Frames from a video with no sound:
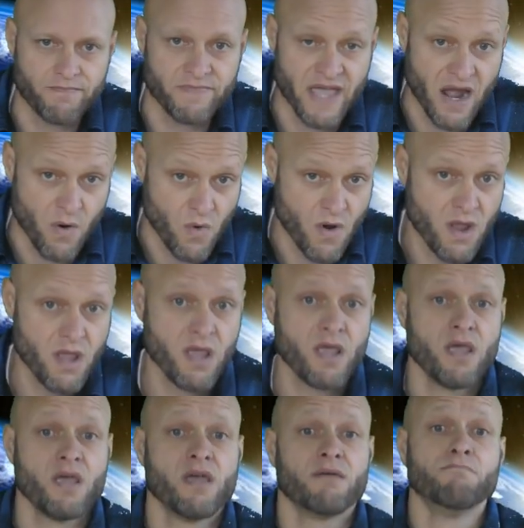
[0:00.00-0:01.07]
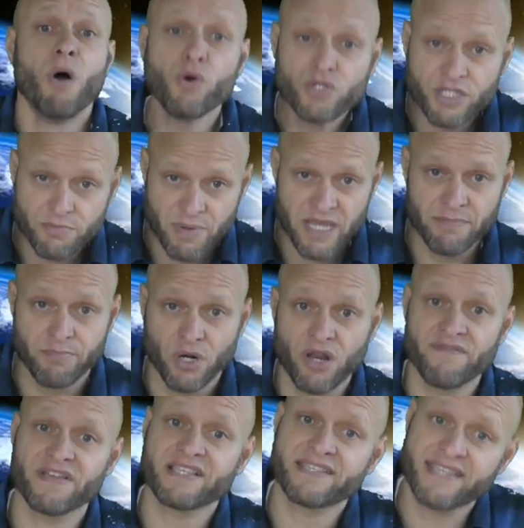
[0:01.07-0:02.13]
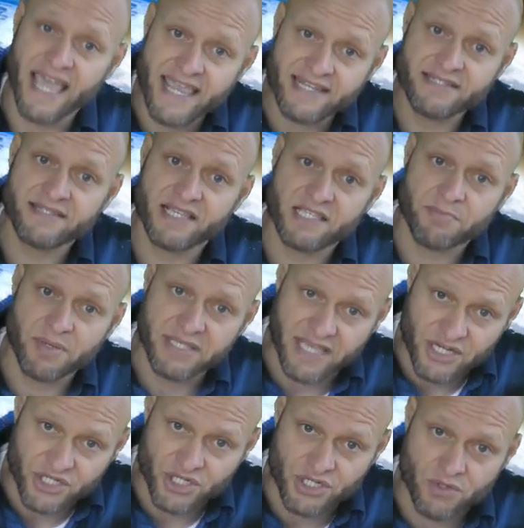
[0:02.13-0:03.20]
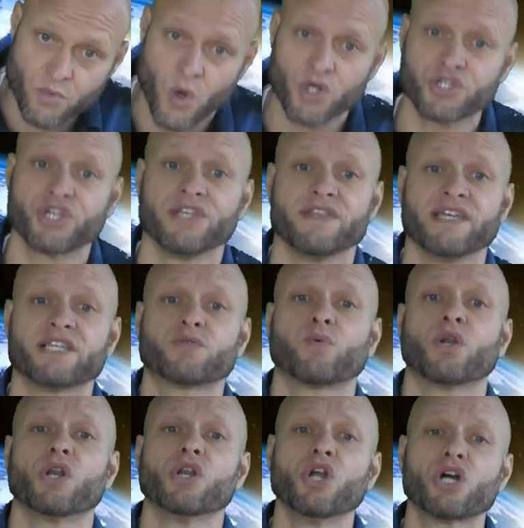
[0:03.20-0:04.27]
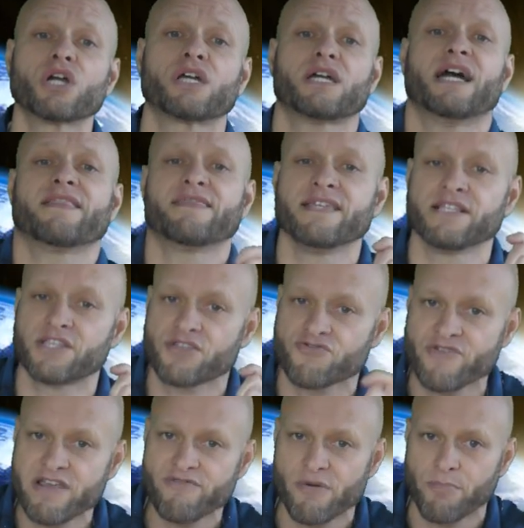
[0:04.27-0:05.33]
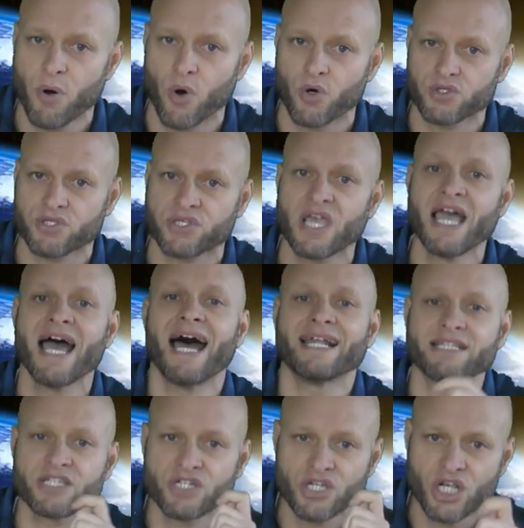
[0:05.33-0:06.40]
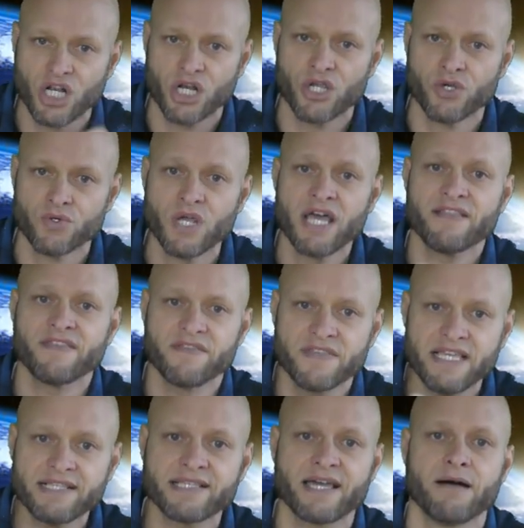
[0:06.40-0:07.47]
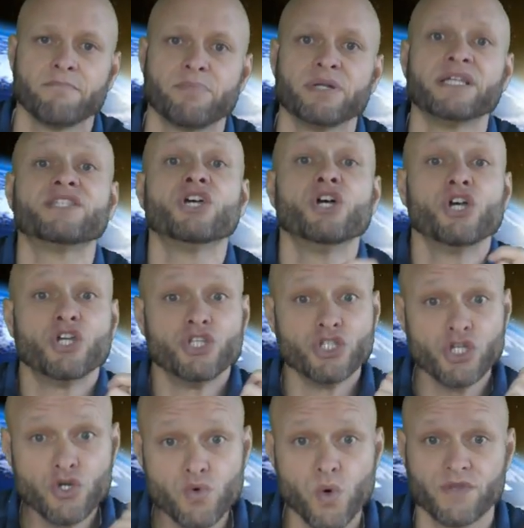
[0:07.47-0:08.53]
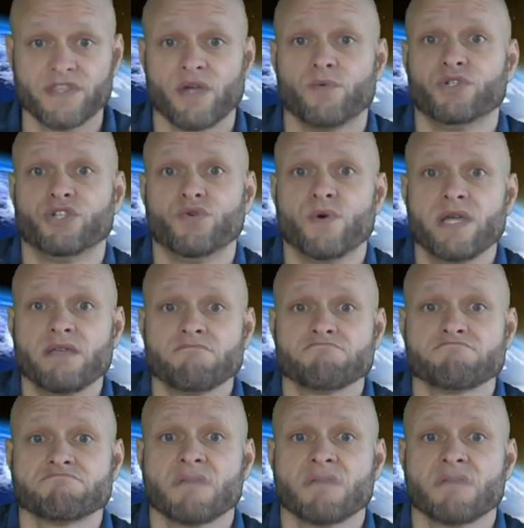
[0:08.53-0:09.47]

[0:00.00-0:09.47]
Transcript: Now, most people of a sane disposition watching this will look at these three reports and conclude that these companies knew what they were doing,